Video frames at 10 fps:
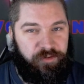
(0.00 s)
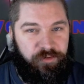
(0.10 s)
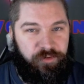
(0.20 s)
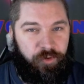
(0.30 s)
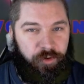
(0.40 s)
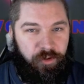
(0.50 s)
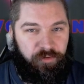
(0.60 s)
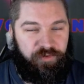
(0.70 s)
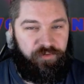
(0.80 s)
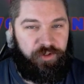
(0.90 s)
tutorial
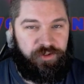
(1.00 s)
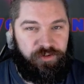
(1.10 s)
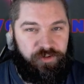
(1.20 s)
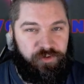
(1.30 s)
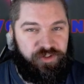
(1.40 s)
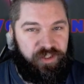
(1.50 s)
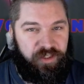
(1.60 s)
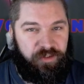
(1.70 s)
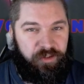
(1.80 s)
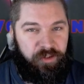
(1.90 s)
of the version 2
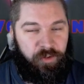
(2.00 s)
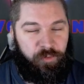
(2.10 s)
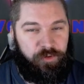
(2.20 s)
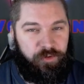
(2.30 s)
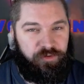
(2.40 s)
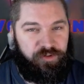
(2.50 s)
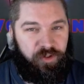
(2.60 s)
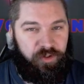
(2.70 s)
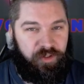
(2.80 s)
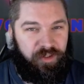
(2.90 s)
site. We're going to
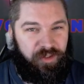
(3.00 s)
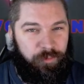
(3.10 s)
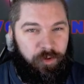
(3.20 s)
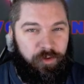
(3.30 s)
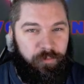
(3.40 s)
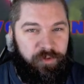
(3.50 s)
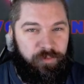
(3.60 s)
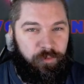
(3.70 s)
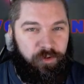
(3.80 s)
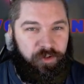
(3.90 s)
talk a little bit
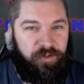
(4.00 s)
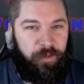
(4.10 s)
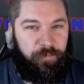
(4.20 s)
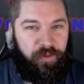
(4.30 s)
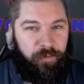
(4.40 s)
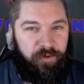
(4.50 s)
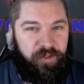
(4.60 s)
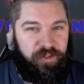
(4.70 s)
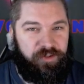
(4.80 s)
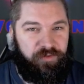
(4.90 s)
more in depth about
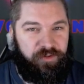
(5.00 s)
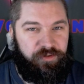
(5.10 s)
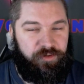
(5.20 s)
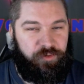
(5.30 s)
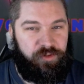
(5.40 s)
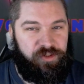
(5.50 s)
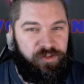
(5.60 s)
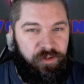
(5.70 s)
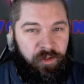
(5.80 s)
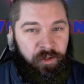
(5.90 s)
each of the tools.
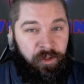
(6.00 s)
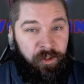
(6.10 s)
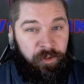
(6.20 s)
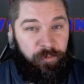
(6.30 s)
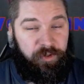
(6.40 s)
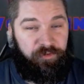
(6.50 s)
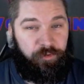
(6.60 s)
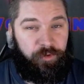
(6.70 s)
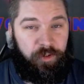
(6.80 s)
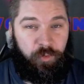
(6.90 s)
But if you
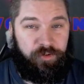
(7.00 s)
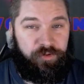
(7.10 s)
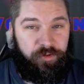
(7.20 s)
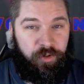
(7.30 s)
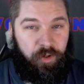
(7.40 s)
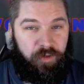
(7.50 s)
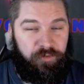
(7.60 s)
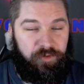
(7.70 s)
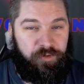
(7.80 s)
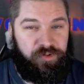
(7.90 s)
really want to know how
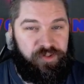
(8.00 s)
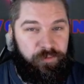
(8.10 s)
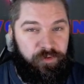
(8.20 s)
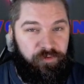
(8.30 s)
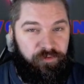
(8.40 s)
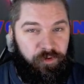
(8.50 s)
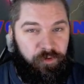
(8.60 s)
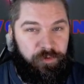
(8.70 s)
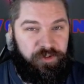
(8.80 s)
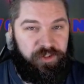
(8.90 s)
to use them to the full
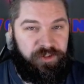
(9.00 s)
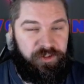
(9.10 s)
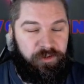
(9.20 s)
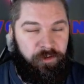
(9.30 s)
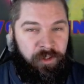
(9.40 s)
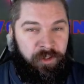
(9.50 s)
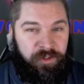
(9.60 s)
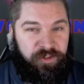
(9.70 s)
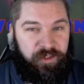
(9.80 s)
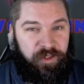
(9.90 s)
potential,
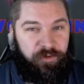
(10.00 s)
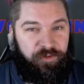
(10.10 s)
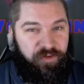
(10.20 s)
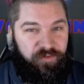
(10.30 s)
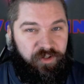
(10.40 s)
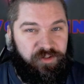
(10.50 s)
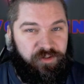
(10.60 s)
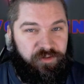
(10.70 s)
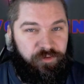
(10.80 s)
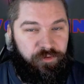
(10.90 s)
check out the
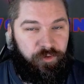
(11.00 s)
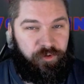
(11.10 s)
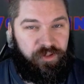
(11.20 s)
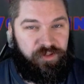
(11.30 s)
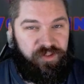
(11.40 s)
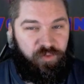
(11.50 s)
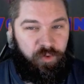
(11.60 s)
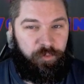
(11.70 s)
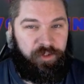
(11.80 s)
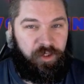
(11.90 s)
advanced tutorials that will
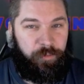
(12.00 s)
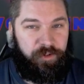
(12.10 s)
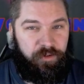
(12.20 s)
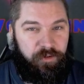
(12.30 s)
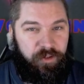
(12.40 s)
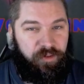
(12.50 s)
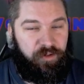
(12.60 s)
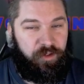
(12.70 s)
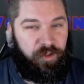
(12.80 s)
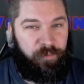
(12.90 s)
be coming in the
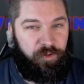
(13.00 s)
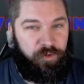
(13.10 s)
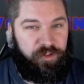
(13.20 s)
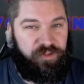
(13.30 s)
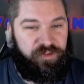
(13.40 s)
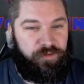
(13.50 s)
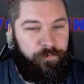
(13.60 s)
coming weeks.